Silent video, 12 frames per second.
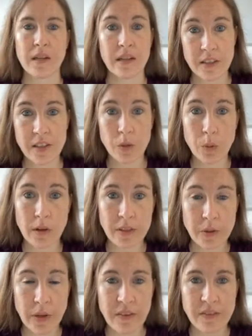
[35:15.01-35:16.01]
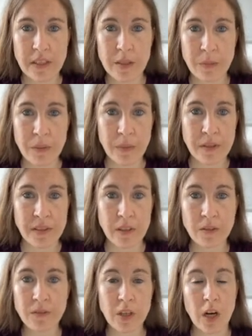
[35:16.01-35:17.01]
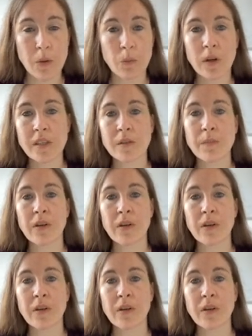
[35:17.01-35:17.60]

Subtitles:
This is where I do have to limit myself time-wise,